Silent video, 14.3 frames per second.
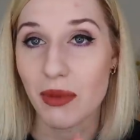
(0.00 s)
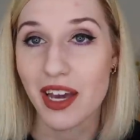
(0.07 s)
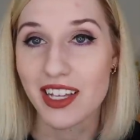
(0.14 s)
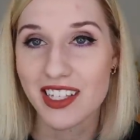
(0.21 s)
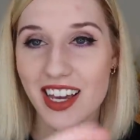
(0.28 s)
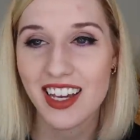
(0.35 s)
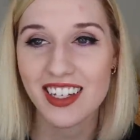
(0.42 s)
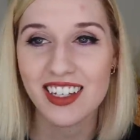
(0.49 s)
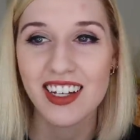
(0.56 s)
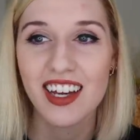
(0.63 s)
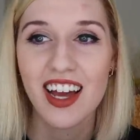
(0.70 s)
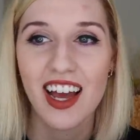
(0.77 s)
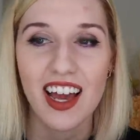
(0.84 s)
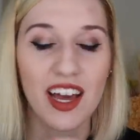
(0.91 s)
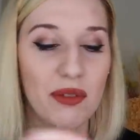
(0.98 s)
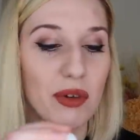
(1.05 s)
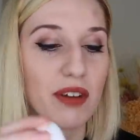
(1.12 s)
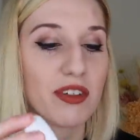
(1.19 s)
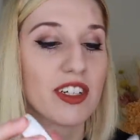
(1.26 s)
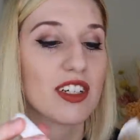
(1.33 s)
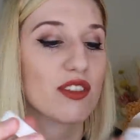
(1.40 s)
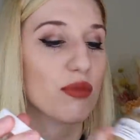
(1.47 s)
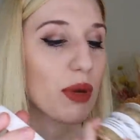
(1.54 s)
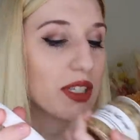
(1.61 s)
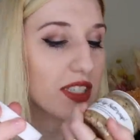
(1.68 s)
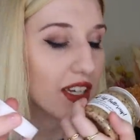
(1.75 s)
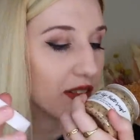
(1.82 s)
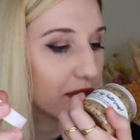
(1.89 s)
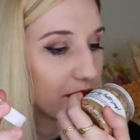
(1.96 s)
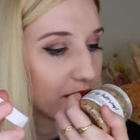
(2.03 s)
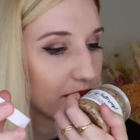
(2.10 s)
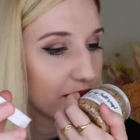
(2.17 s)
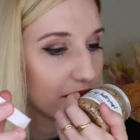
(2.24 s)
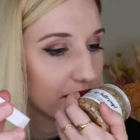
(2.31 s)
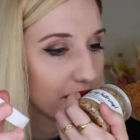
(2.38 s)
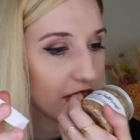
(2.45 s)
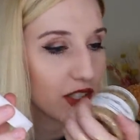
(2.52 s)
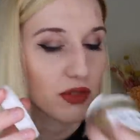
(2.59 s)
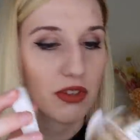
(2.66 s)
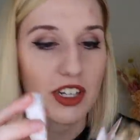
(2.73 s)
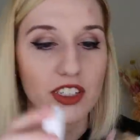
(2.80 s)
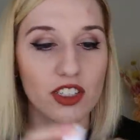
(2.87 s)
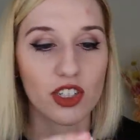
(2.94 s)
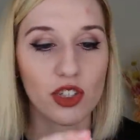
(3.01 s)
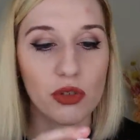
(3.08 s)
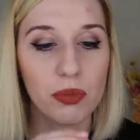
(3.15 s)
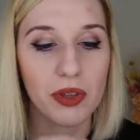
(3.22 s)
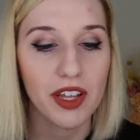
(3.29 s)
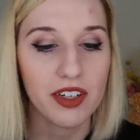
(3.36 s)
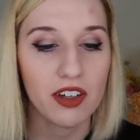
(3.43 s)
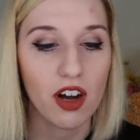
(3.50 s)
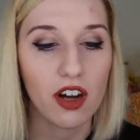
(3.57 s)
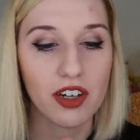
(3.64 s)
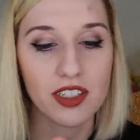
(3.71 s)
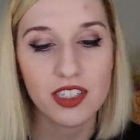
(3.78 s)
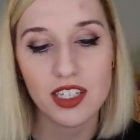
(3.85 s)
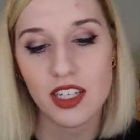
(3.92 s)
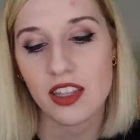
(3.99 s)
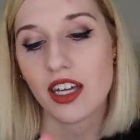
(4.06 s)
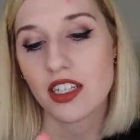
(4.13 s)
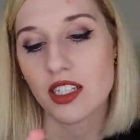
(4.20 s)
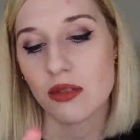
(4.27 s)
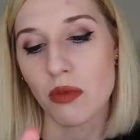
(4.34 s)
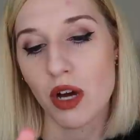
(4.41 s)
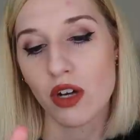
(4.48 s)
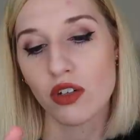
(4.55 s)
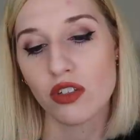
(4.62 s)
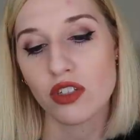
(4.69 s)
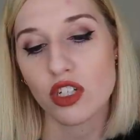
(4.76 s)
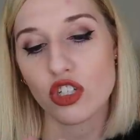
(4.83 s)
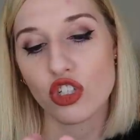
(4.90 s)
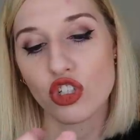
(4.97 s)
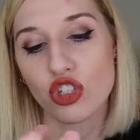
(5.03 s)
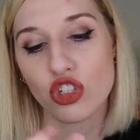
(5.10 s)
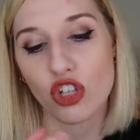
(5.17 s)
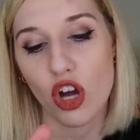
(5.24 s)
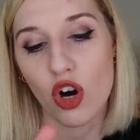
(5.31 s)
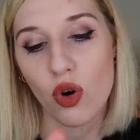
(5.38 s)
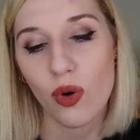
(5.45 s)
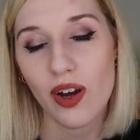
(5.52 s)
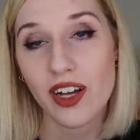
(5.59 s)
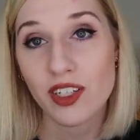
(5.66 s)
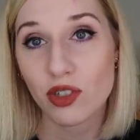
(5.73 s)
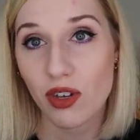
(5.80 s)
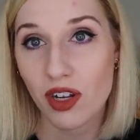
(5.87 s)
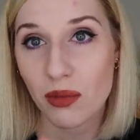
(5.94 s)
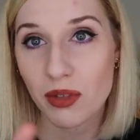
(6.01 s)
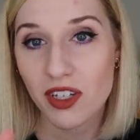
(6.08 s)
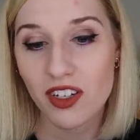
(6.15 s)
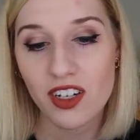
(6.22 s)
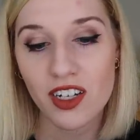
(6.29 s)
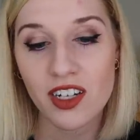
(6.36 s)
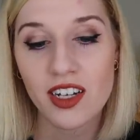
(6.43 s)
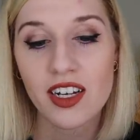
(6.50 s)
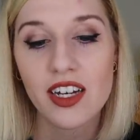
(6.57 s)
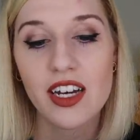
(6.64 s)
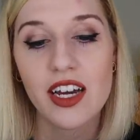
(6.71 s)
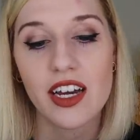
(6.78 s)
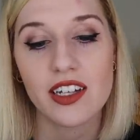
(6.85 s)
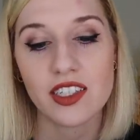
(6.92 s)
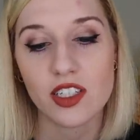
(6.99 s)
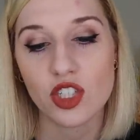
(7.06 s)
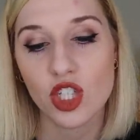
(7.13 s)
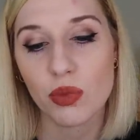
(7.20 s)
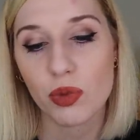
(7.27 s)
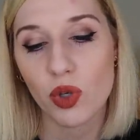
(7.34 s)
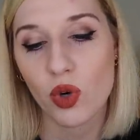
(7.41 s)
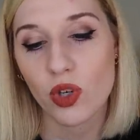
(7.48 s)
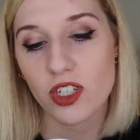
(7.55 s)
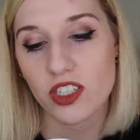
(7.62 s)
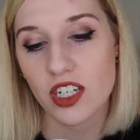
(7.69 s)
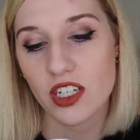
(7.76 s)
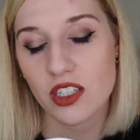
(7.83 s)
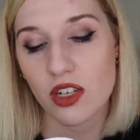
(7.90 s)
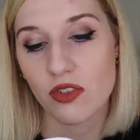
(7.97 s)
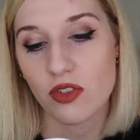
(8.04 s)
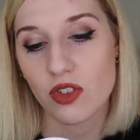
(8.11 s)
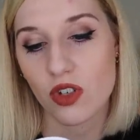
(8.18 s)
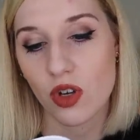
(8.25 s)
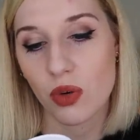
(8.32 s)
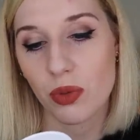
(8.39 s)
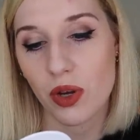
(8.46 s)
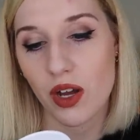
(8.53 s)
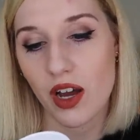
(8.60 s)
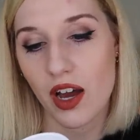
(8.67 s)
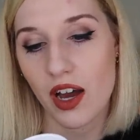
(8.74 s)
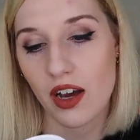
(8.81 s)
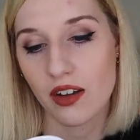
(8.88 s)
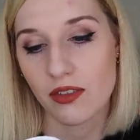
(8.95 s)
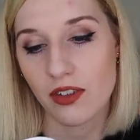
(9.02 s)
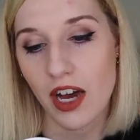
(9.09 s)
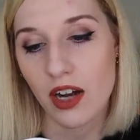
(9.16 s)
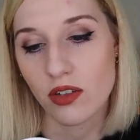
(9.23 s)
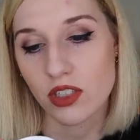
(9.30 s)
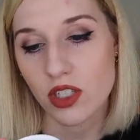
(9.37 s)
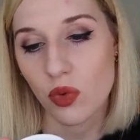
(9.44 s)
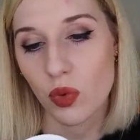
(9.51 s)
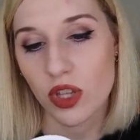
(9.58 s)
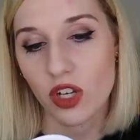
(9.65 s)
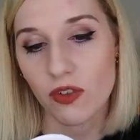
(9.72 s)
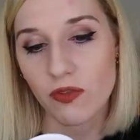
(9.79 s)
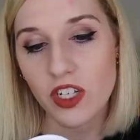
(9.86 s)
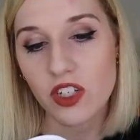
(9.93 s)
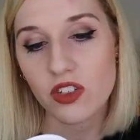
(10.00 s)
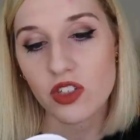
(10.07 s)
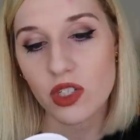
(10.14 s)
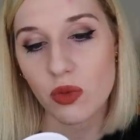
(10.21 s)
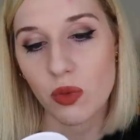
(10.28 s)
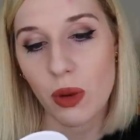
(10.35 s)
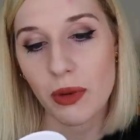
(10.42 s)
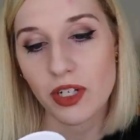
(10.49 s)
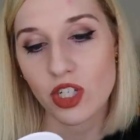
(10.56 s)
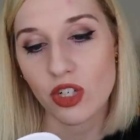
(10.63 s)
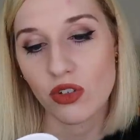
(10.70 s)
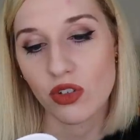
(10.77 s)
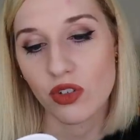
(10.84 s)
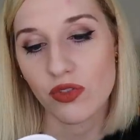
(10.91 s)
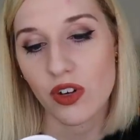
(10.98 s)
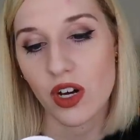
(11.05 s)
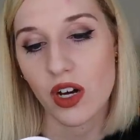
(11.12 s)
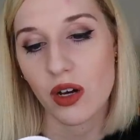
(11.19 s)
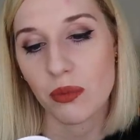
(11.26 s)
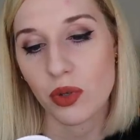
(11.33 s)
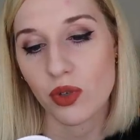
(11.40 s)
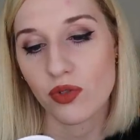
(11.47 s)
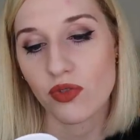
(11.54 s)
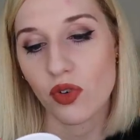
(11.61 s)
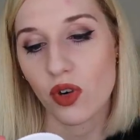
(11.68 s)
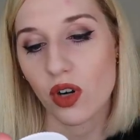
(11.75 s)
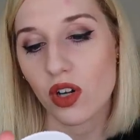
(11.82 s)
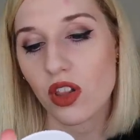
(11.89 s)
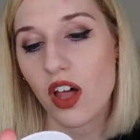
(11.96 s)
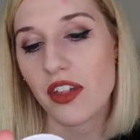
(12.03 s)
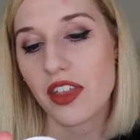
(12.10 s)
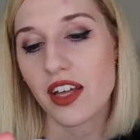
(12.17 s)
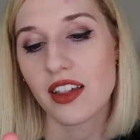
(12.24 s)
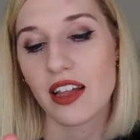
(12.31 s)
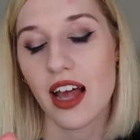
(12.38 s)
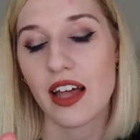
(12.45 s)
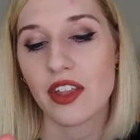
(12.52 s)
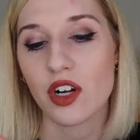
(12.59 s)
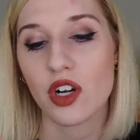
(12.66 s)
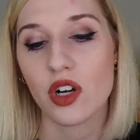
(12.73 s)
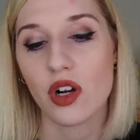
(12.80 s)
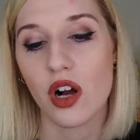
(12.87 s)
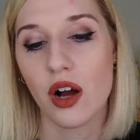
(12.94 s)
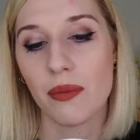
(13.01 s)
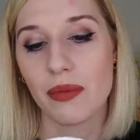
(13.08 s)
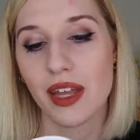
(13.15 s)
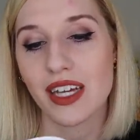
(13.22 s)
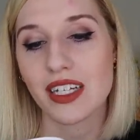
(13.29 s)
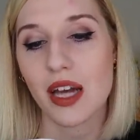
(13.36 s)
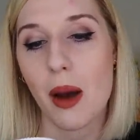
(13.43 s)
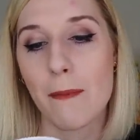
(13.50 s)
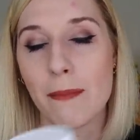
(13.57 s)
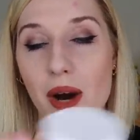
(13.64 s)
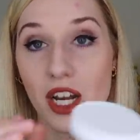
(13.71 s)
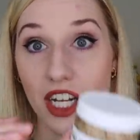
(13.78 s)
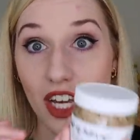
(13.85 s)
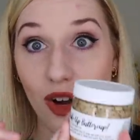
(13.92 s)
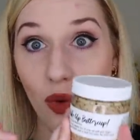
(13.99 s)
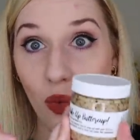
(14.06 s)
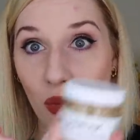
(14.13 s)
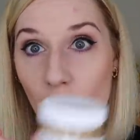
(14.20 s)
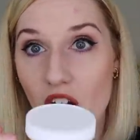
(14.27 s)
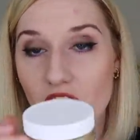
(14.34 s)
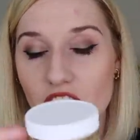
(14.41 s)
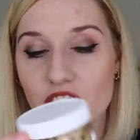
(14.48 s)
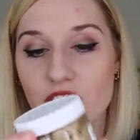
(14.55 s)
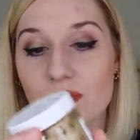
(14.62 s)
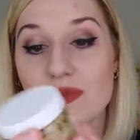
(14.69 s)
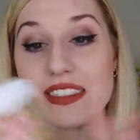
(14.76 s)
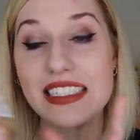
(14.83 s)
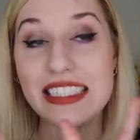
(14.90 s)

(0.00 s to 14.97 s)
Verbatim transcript: amazing and whatever it does for my skin, is great too, but like honestly, that smells so incredibly good. It says scoop a quarter size of soap out with your fingers, rub onto your loofah, poof, or cloth, and lather um, like body wash.